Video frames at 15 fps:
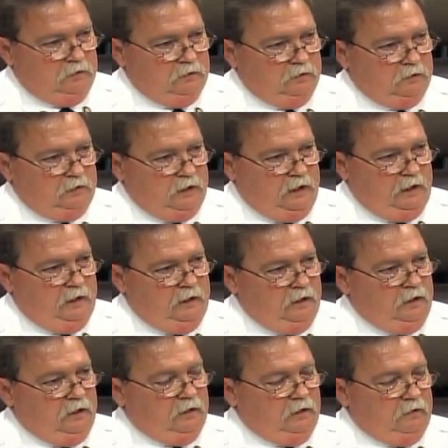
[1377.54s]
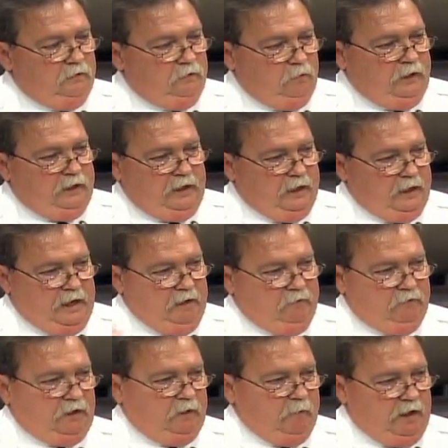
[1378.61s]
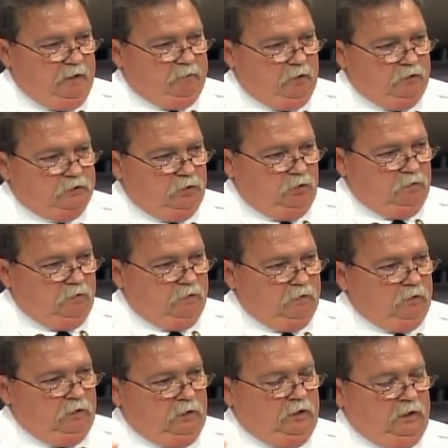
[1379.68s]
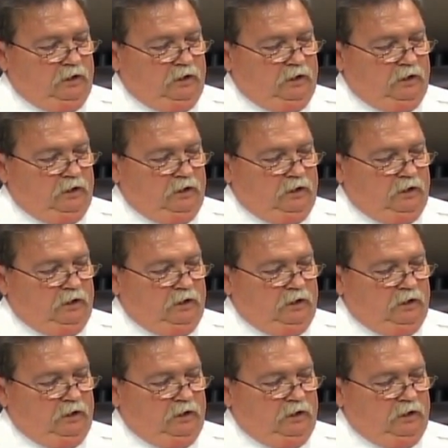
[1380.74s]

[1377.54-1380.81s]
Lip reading: Okay? We can't have the command post over